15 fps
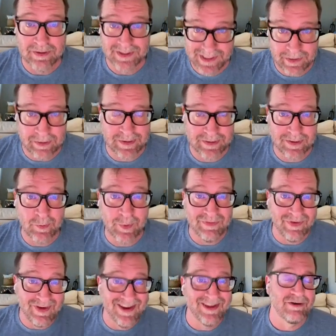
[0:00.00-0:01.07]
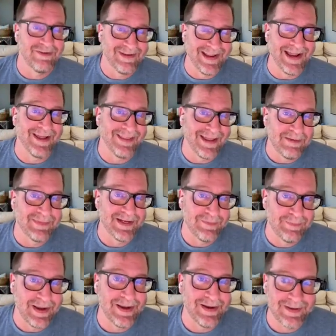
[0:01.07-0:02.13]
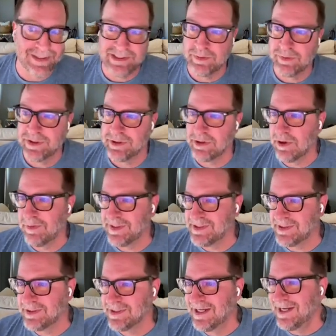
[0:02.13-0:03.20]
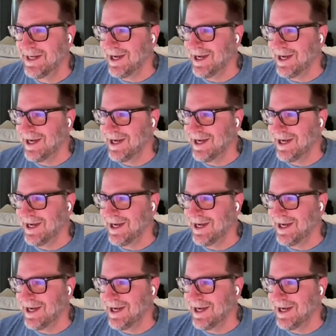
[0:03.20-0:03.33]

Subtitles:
Seriously, we've literally had that many paying customers in our business.